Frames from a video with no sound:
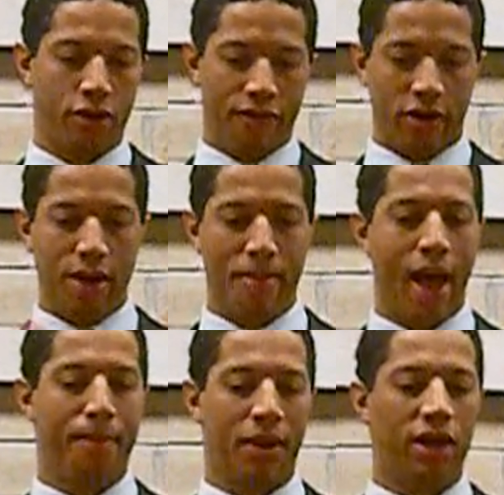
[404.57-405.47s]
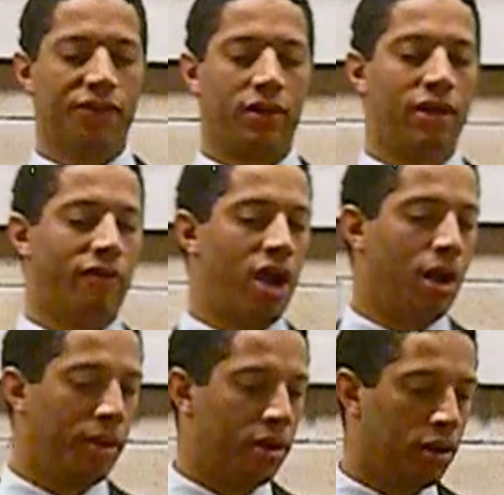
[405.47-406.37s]
through a very map-based
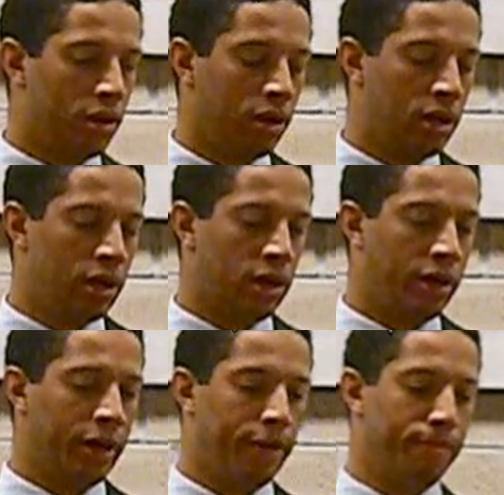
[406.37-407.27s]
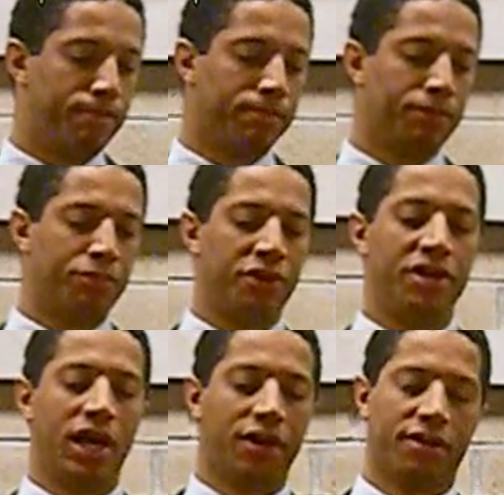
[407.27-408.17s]
environment,
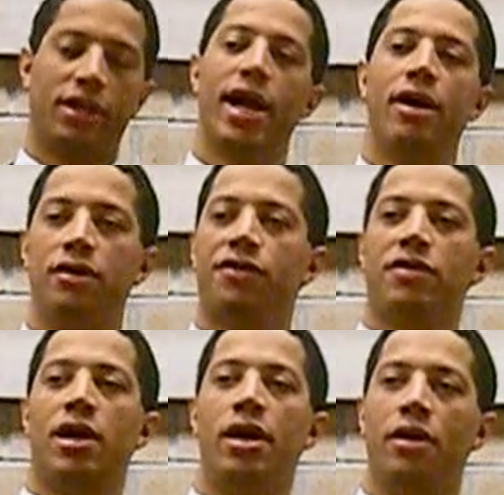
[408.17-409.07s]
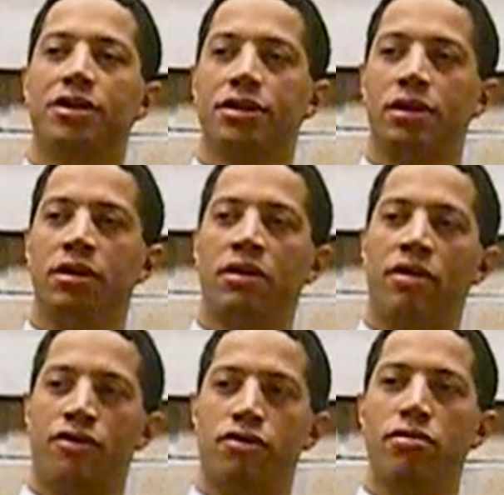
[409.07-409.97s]
predict land use scenarios
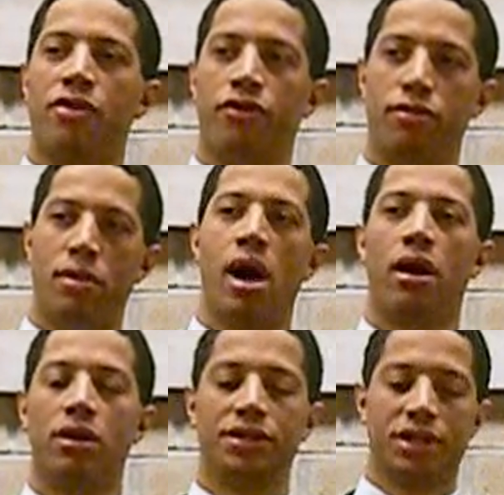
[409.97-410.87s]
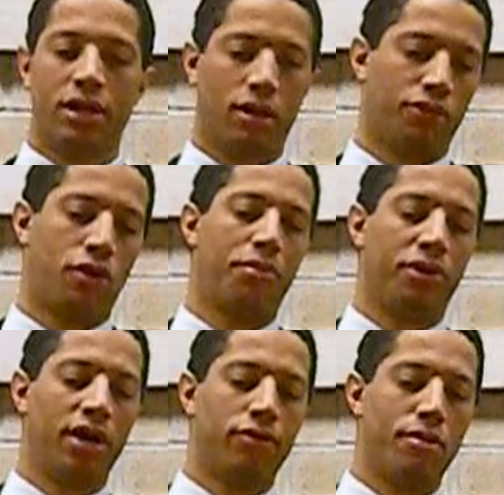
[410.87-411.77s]
through models and the
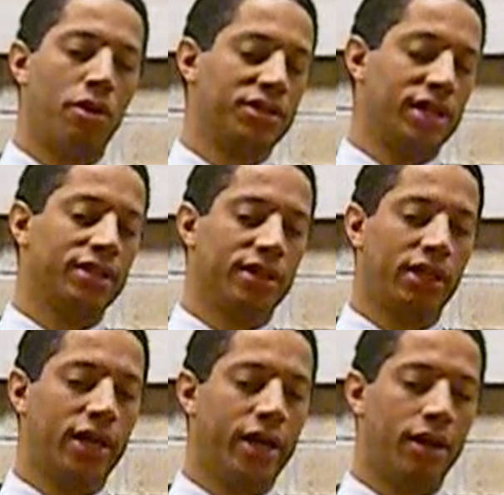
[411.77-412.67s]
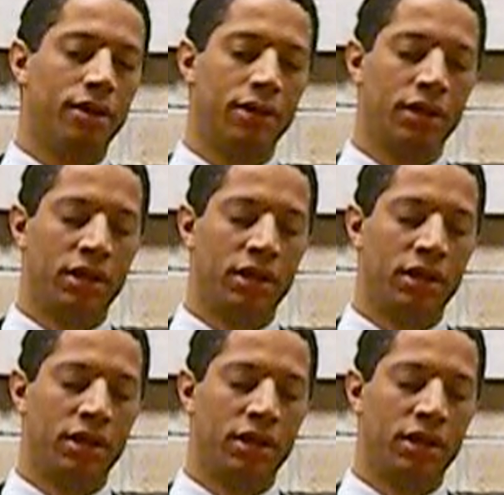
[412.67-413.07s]
appropriate remote sensing data.